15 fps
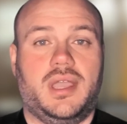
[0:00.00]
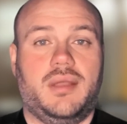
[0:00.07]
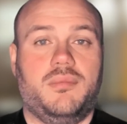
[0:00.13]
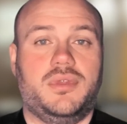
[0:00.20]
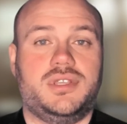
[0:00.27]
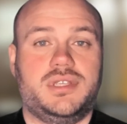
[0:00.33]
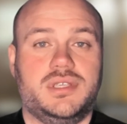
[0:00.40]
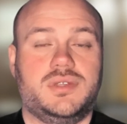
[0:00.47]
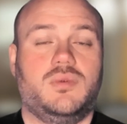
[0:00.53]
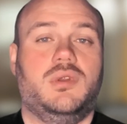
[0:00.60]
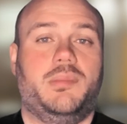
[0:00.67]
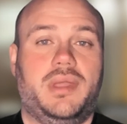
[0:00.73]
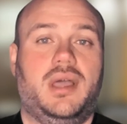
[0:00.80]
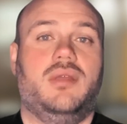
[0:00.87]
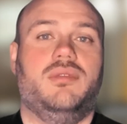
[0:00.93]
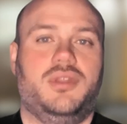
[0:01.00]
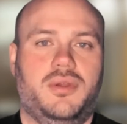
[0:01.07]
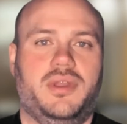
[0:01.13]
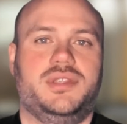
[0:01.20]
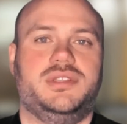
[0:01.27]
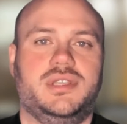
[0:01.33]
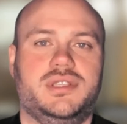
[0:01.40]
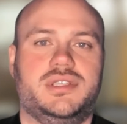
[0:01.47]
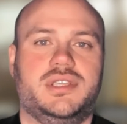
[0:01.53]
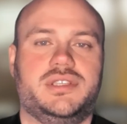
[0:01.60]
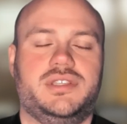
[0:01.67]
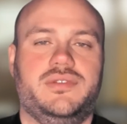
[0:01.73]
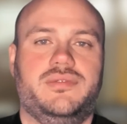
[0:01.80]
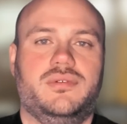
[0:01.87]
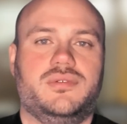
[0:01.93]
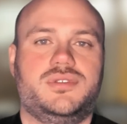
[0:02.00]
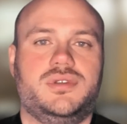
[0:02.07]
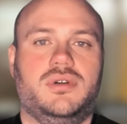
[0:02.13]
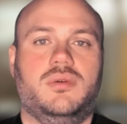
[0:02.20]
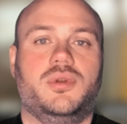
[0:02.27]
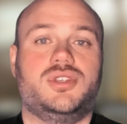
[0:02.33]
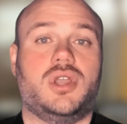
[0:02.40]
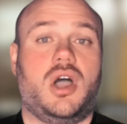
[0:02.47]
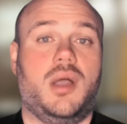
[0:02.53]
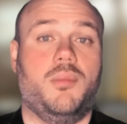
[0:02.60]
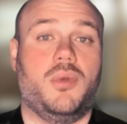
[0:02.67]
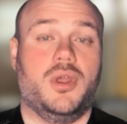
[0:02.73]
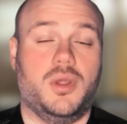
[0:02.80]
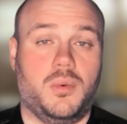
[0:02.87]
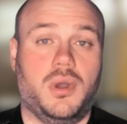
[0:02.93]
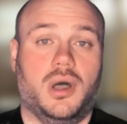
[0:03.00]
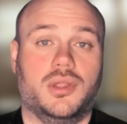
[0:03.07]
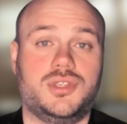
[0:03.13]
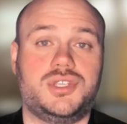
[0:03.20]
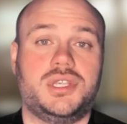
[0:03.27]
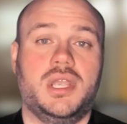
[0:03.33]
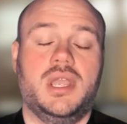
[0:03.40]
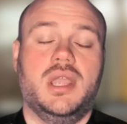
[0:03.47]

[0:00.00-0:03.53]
which is all about the 1964 tour, which I'm going to watch.